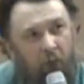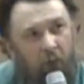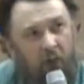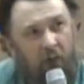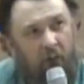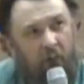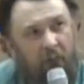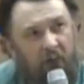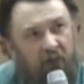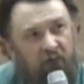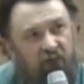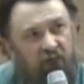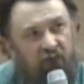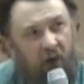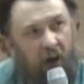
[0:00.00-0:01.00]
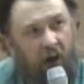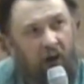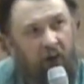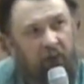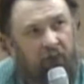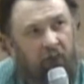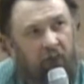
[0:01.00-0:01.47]
we would be
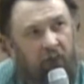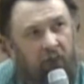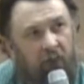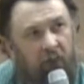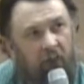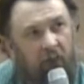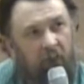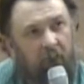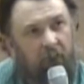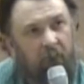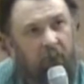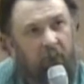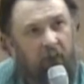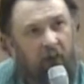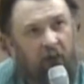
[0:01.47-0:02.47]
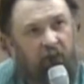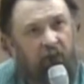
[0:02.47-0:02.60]
shocked at